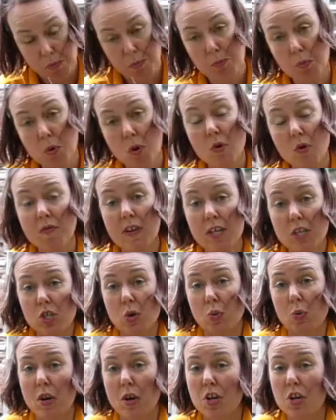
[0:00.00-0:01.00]
move it
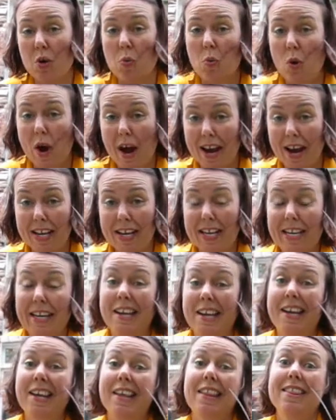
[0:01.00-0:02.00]
to where you want it,
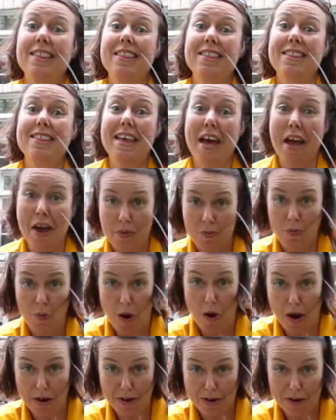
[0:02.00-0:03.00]
then
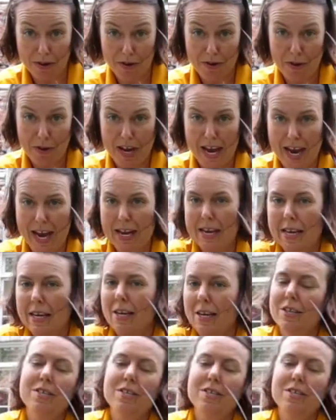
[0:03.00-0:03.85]
water, okay?